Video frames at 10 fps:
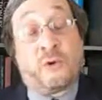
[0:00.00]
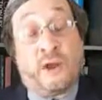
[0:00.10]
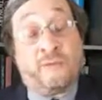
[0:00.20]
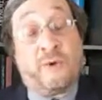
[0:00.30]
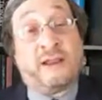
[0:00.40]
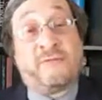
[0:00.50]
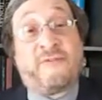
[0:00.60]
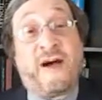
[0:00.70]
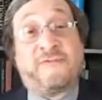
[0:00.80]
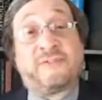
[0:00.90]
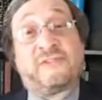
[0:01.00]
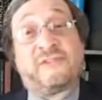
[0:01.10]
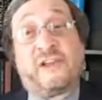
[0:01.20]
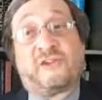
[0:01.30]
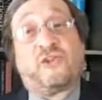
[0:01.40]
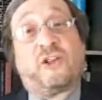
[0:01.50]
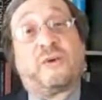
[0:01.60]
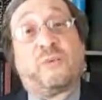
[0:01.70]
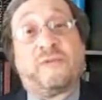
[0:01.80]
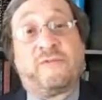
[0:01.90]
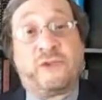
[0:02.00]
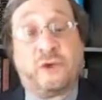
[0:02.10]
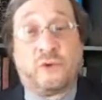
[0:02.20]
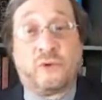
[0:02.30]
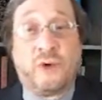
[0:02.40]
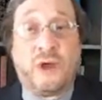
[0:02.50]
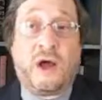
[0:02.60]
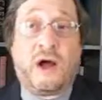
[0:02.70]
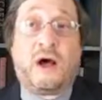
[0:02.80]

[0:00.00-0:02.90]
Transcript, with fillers: Creative Writing 5 is essentially a review